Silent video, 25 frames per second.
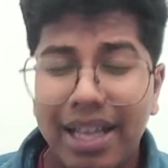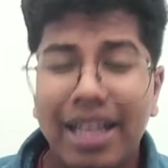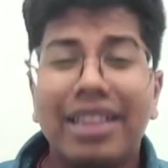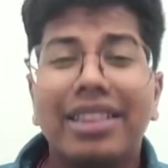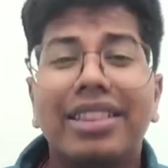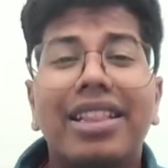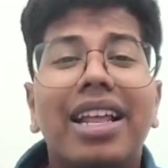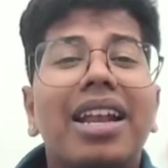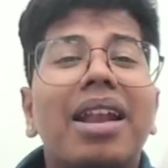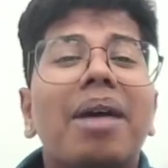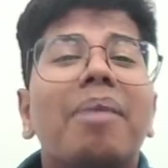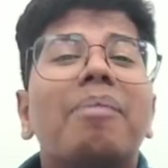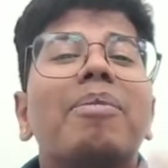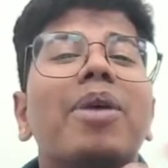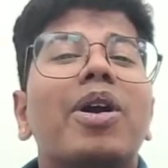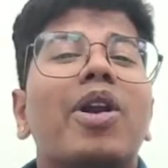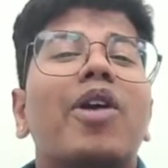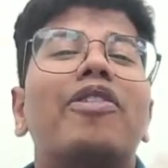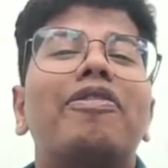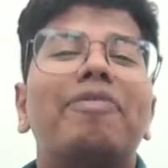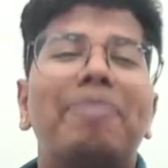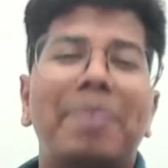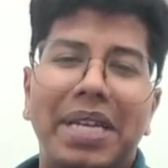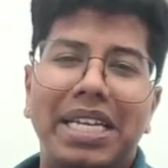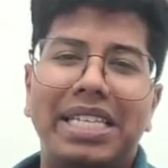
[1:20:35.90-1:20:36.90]
The number
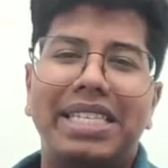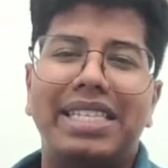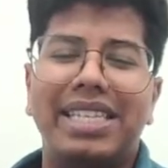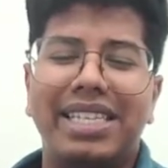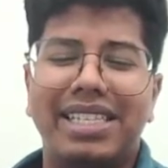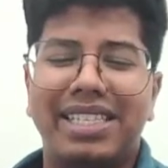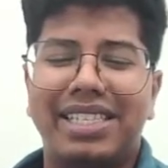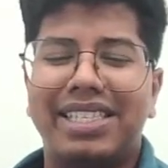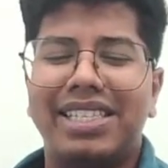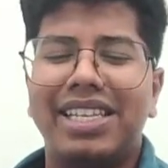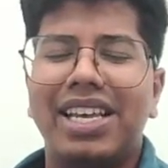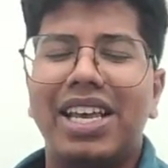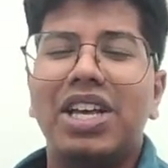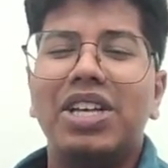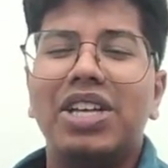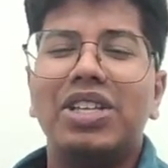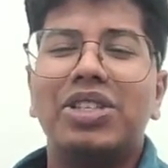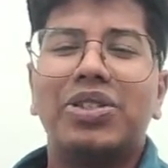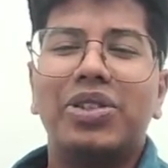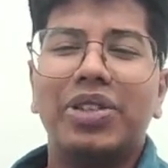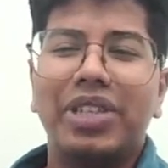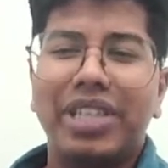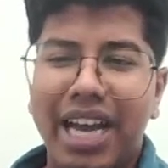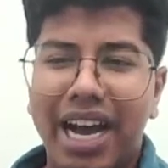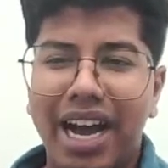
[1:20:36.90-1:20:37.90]
of pieces.
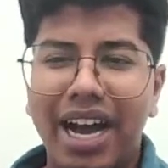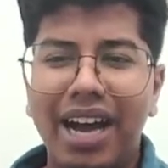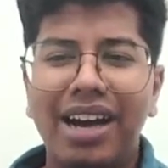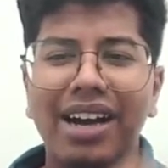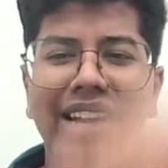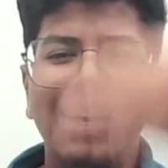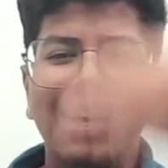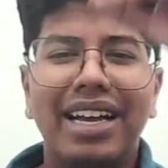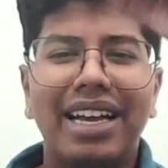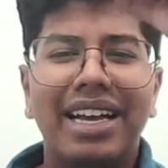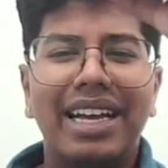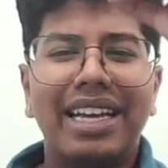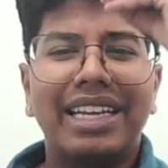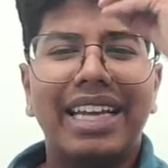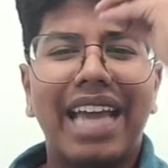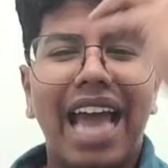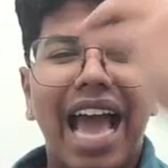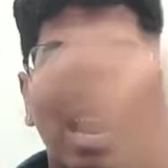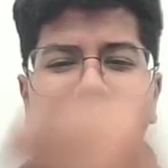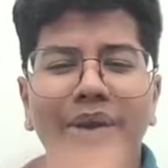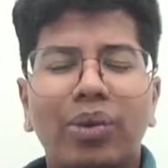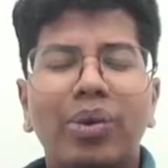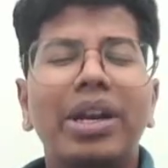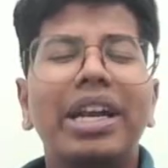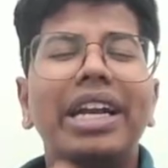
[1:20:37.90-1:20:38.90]
So here,
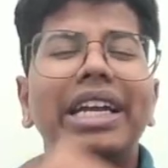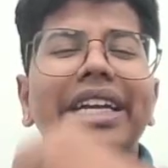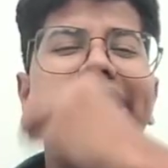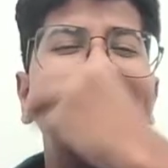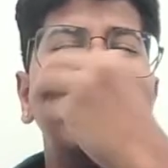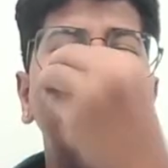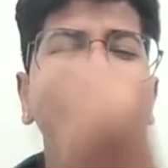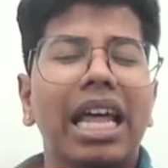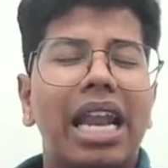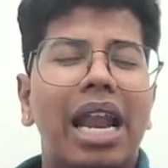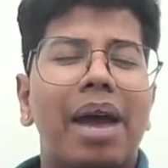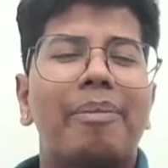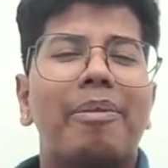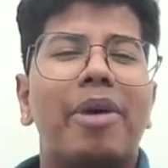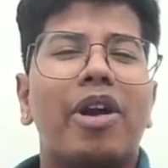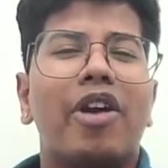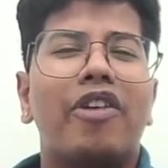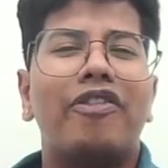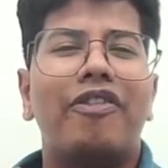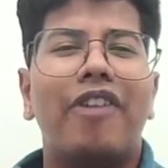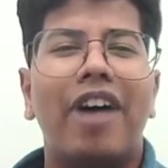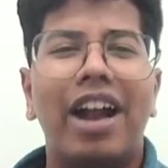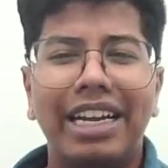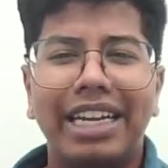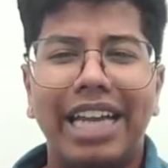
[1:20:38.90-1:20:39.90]
calculating the number of
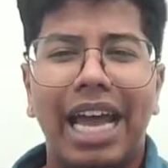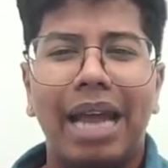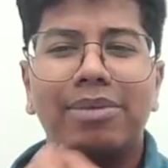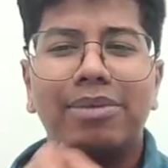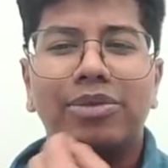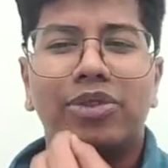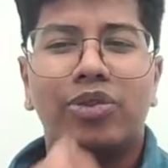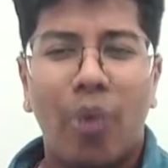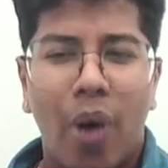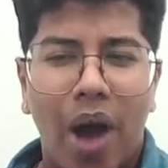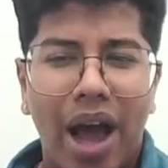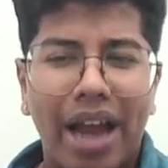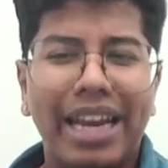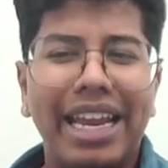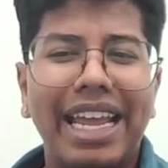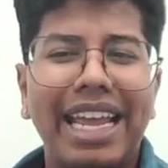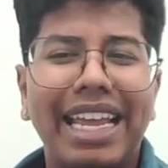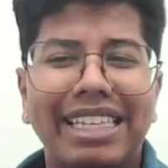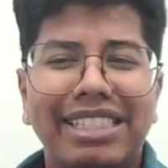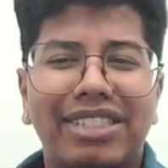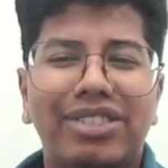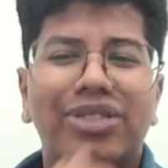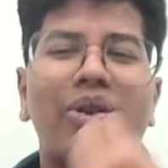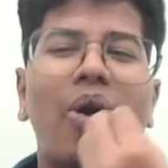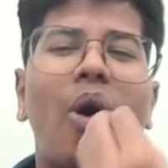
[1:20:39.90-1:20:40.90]
1 times 1
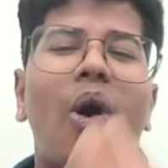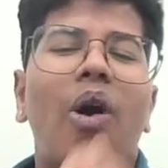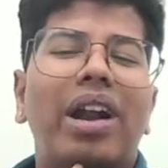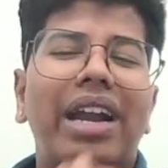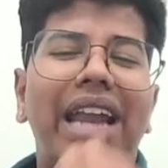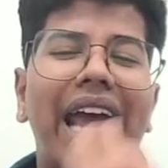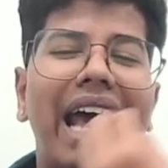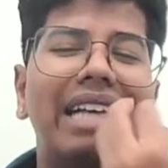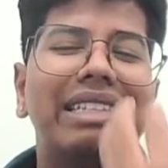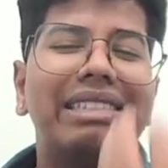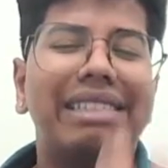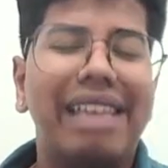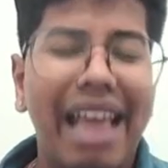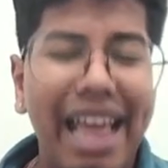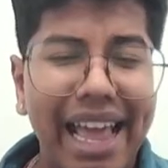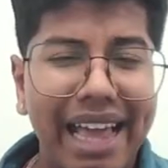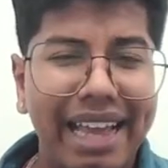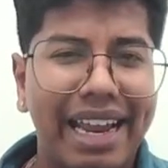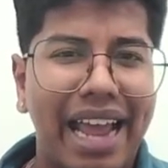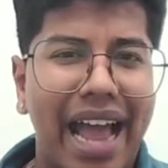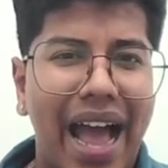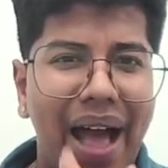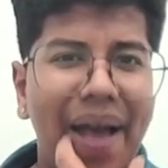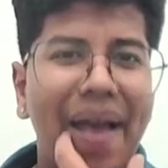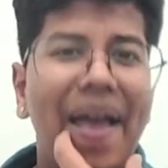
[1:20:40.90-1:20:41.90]
is called as
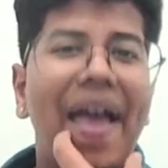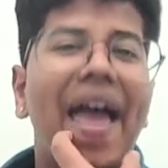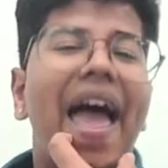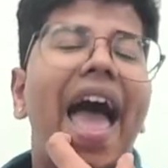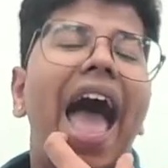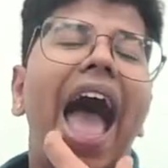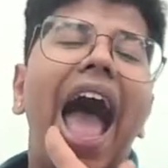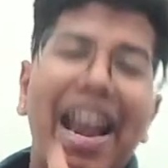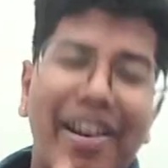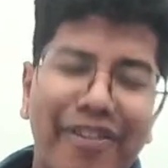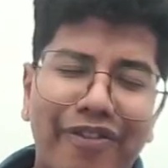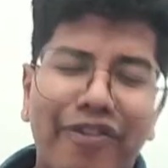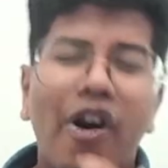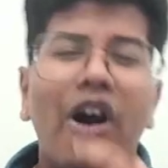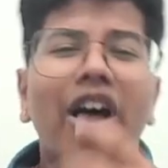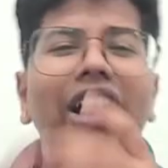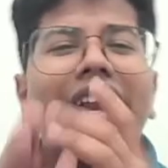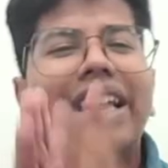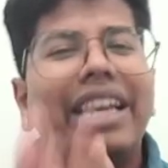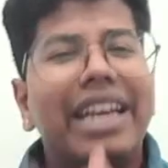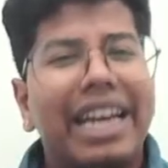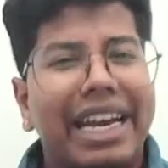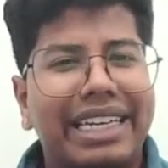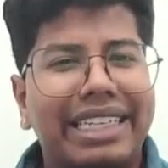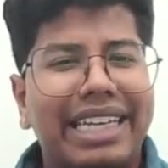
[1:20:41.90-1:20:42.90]
area. And for
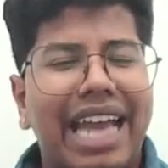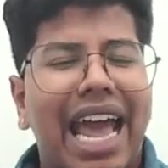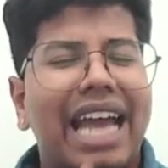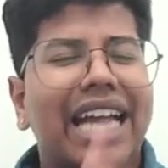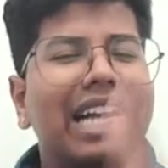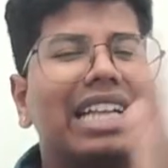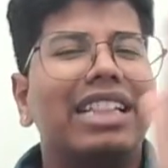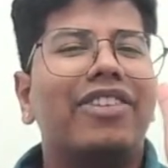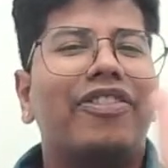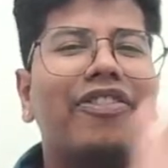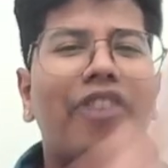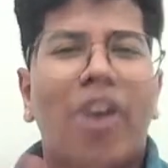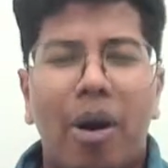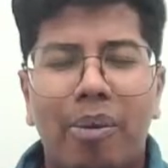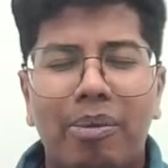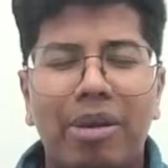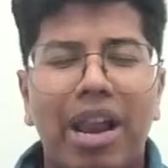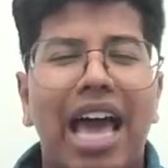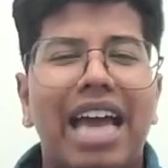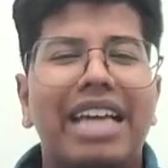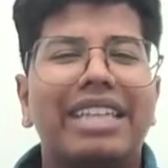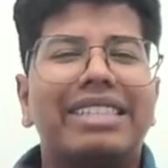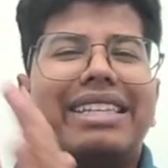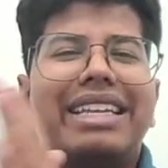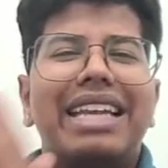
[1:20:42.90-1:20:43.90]
a rectangle, the formula
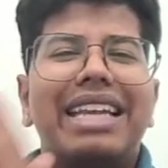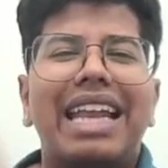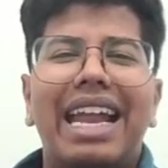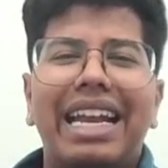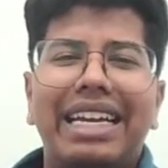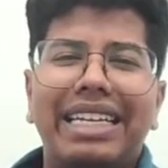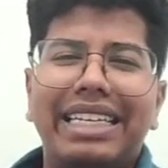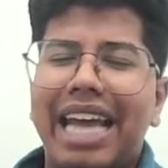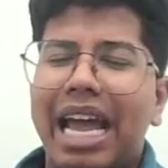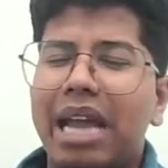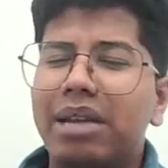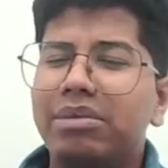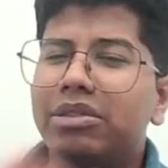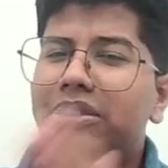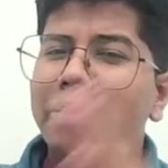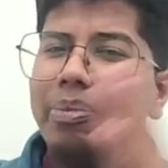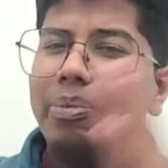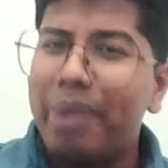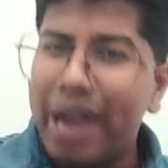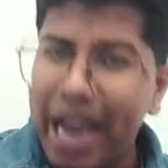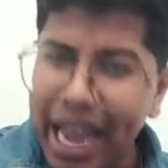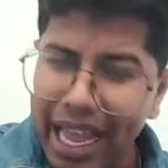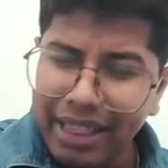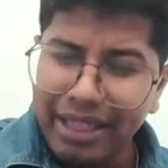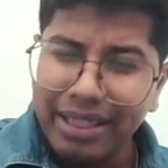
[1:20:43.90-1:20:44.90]
is length times
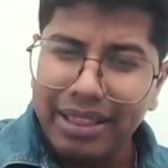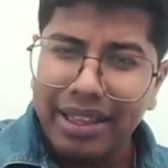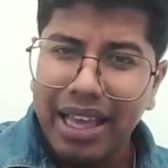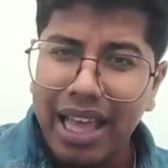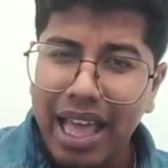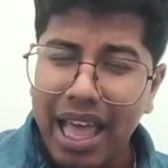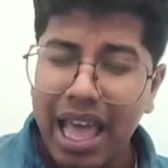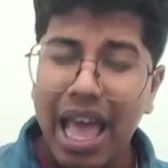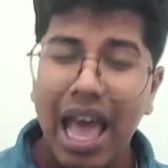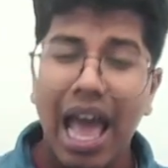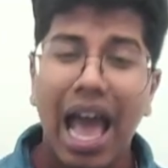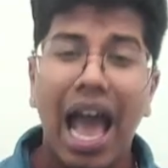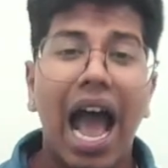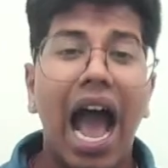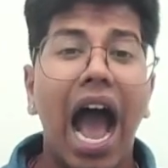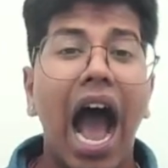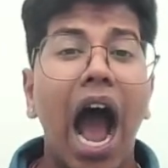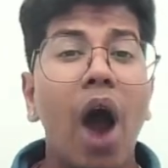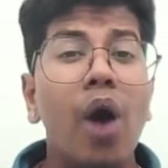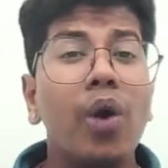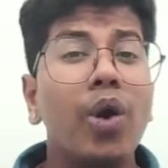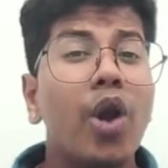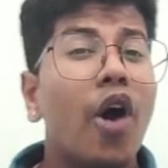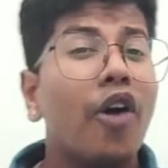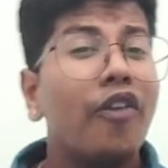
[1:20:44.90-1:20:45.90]
breadth,
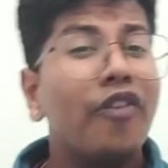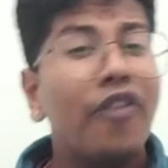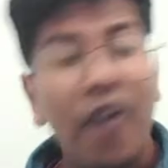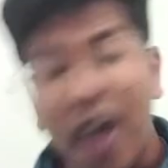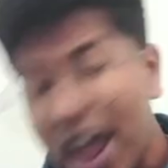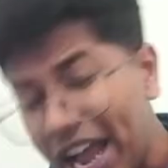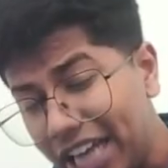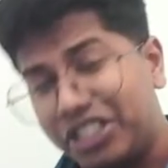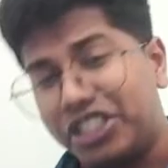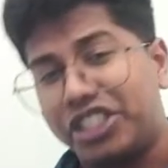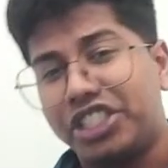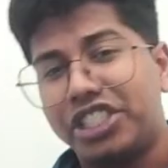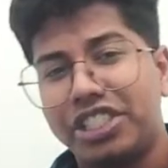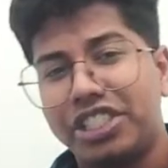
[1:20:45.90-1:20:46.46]
out of which